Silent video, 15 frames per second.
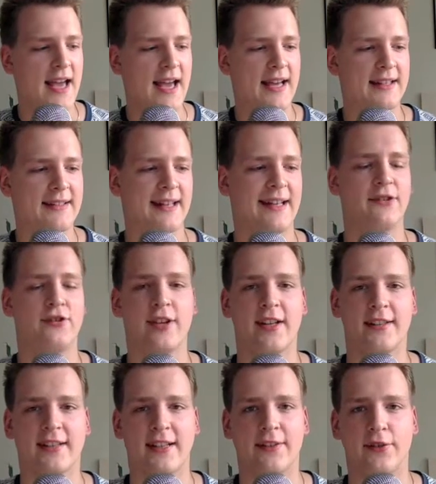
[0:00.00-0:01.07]
And
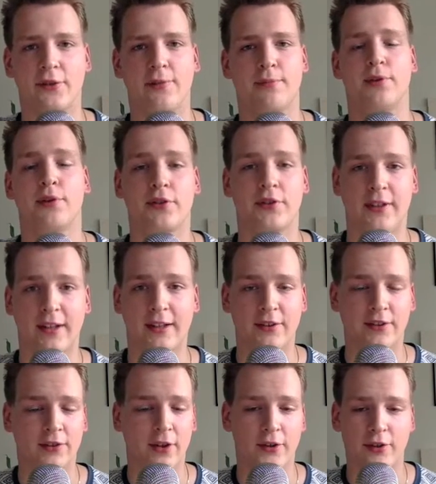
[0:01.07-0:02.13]
Andreas Antonopoulos
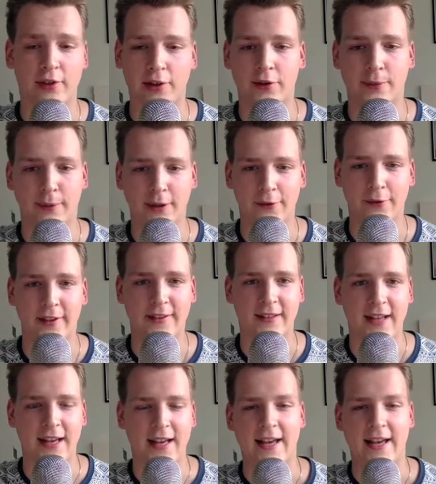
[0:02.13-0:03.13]
talks a lot about this.